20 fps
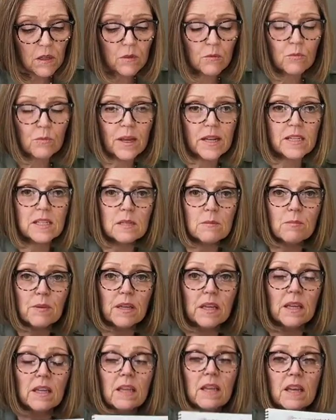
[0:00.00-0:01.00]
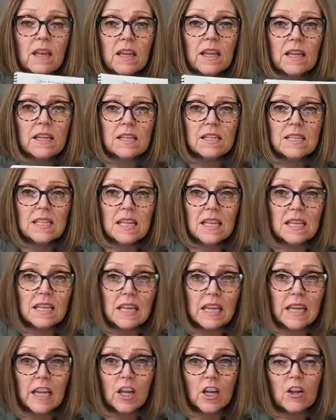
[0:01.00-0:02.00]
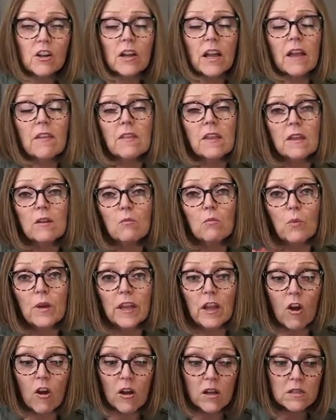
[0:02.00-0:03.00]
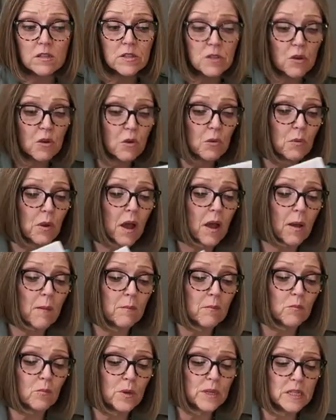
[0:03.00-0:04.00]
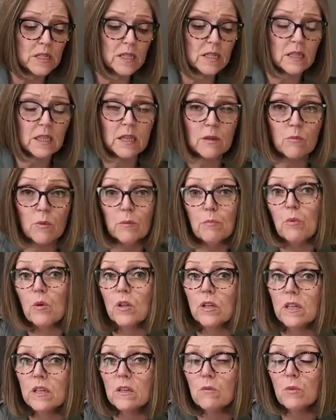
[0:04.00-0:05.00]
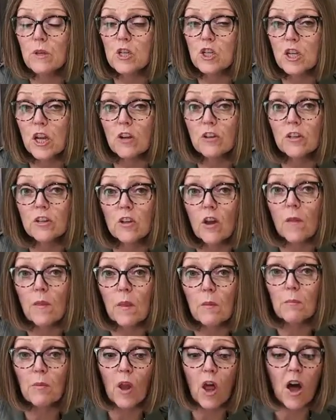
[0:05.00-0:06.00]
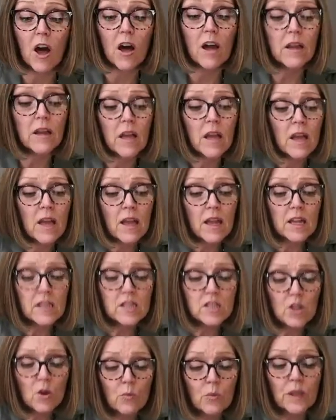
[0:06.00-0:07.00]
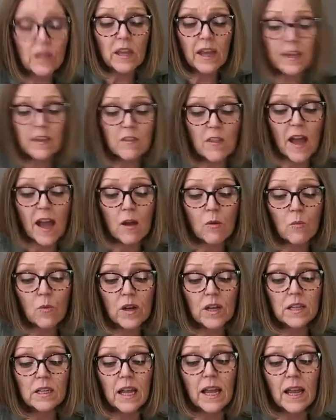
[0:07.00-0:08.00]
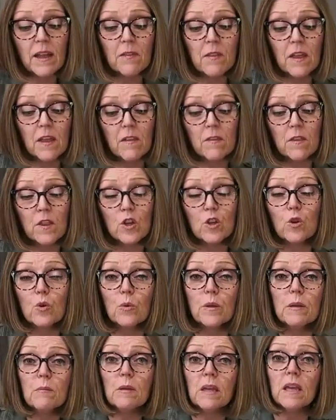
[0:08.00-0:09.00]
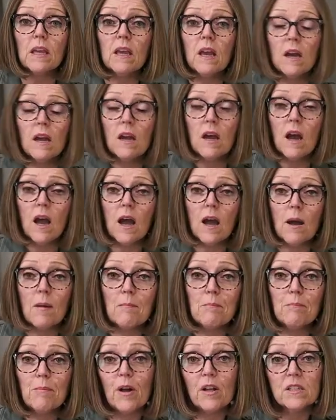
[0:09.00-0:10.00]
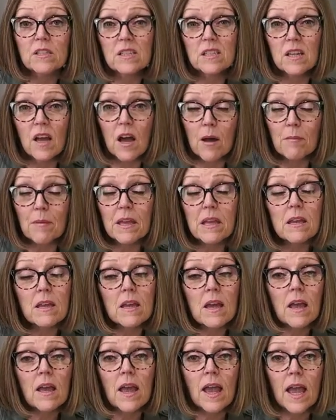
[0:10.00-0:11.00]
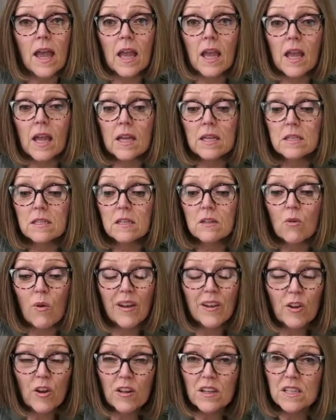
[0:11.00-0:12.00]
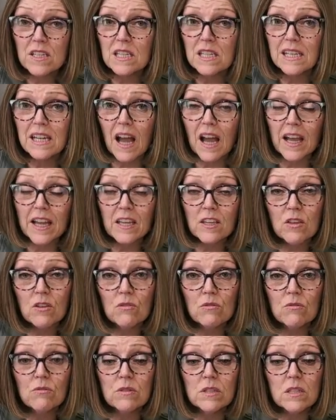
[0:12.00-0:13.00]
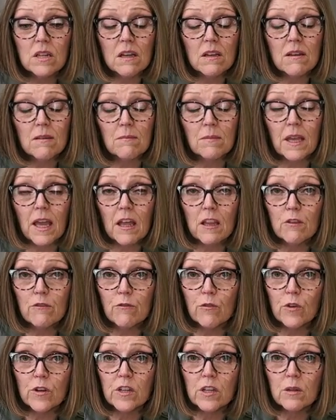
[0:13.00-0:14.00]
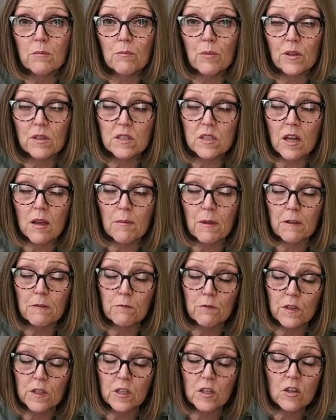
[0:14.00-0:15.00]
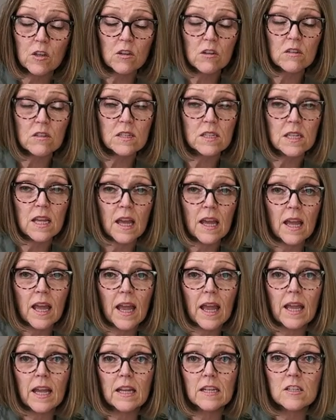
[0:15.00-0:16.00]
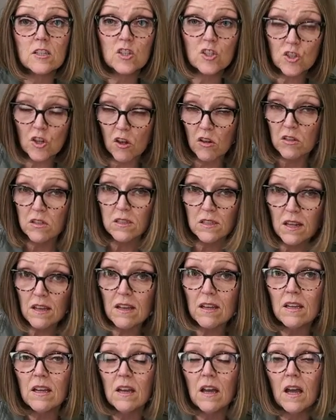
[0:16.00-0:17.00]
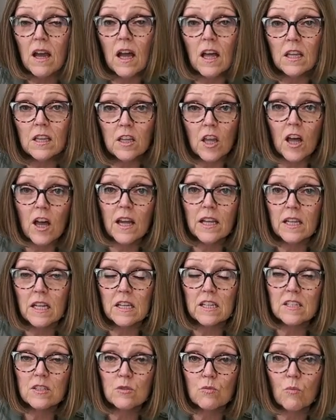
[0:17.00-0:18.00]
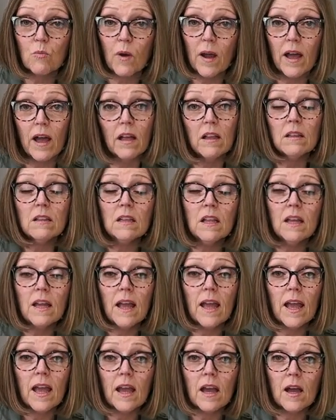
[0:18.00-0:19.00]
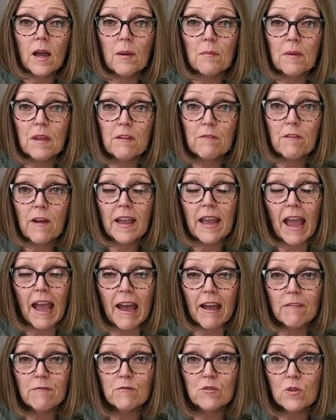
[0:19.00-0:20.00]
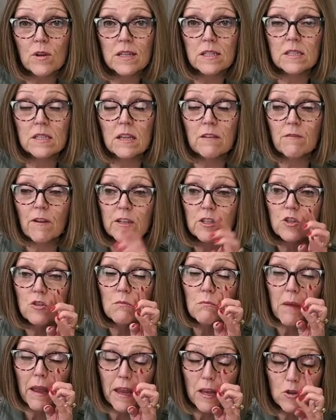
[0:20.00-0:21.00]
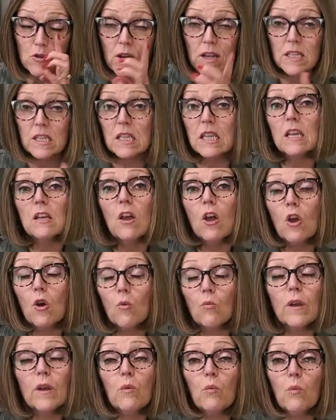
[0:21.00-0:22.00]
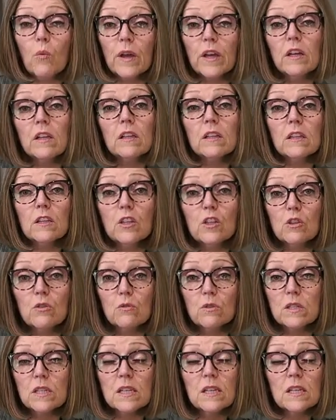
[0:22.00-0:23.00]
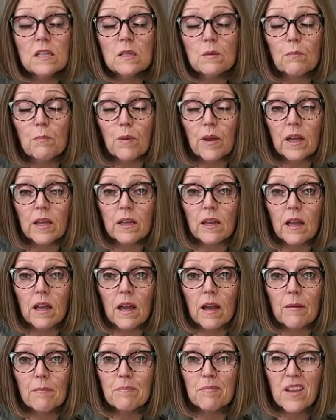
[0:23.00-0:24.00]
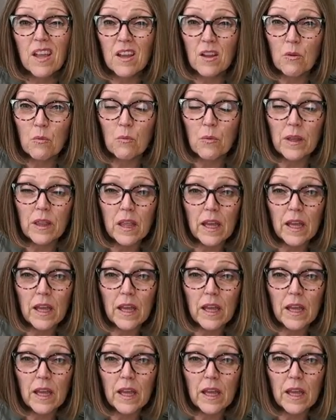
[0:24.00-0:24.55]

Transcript: recipe is in here. And then we also recently we shared it on the blog, and so we like that one. And then the creamy balsamic, and quite honestly, I use California balsamic vinegars and salsa a lot as well. If I have if I do make dressing, we will use it, but we